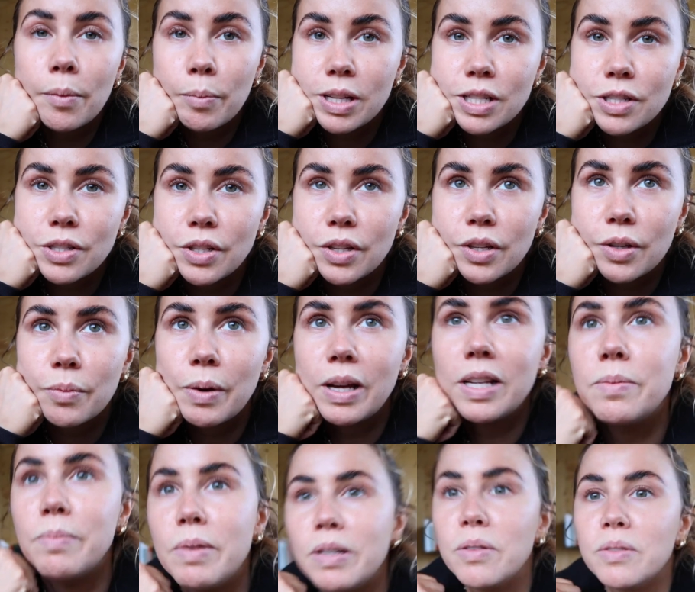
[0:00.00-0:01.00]
and went to
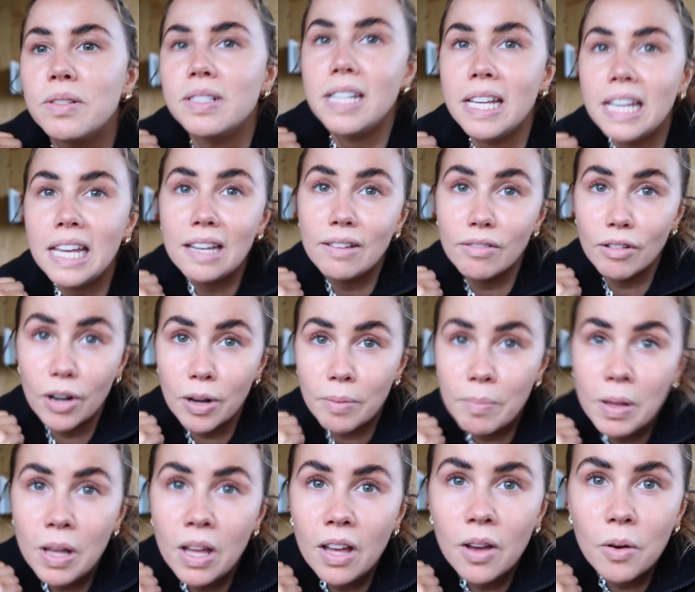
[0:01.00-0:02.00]
Westmill Tea
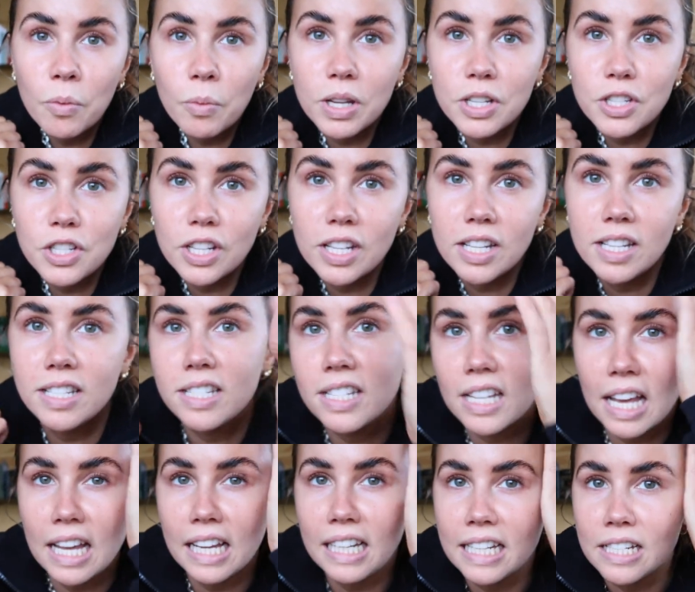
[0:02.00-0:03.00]
Room, which
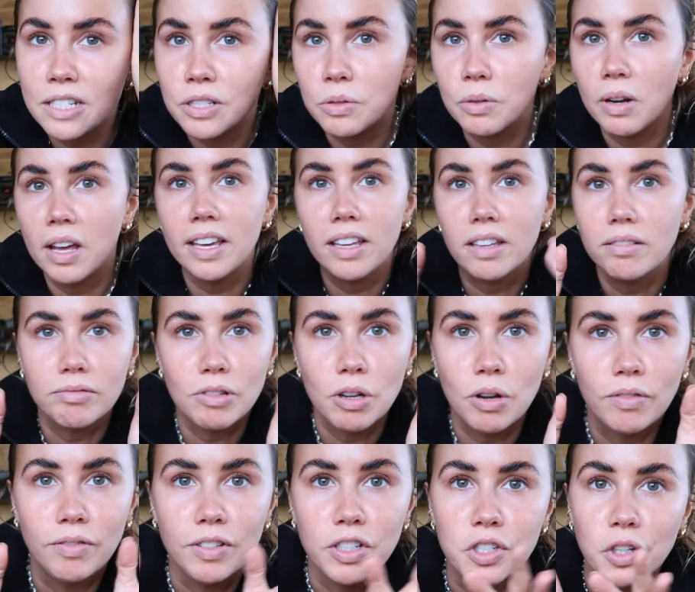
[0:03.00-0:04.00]
is a little like
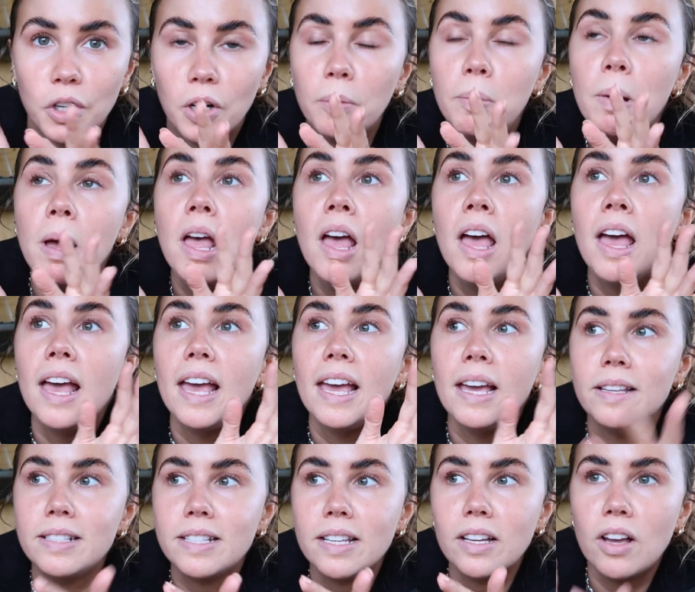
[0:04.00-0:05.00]
coffee shop.
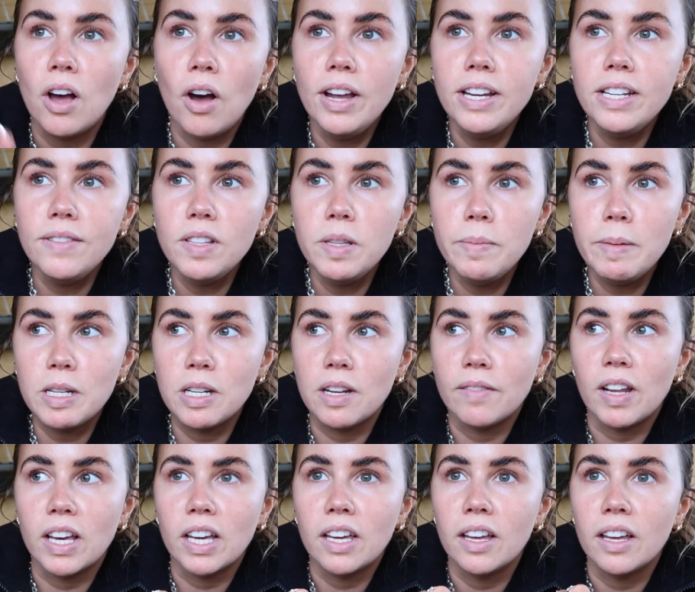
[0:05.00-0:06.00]
It's kind of in the middle
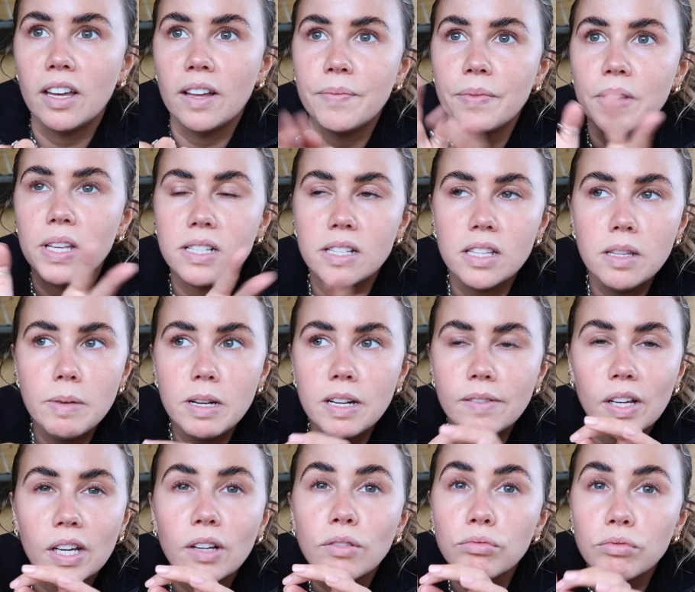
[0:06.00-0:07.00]
of like a, it's in the
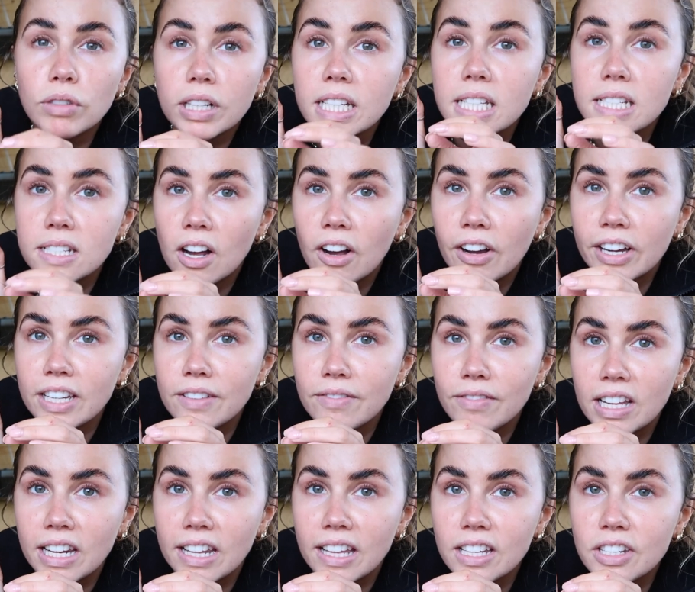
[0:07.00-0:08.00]
middle of like a really tiny
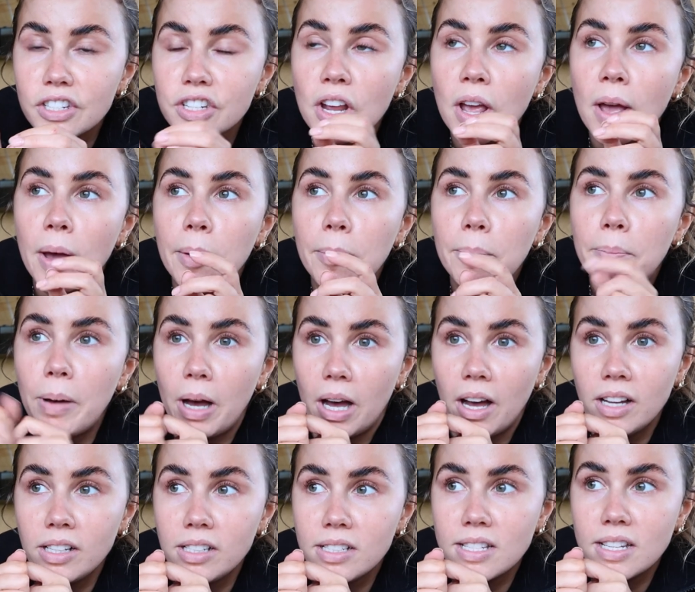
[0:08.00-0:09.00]
village,
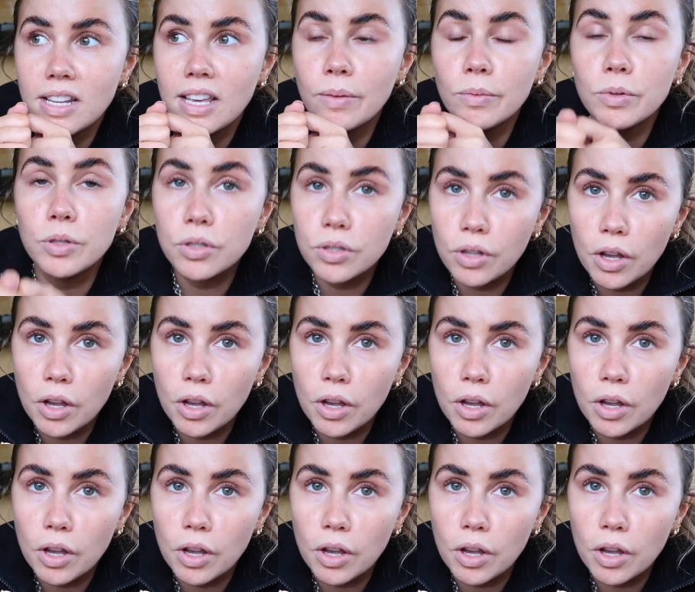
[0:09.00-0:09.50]
but it was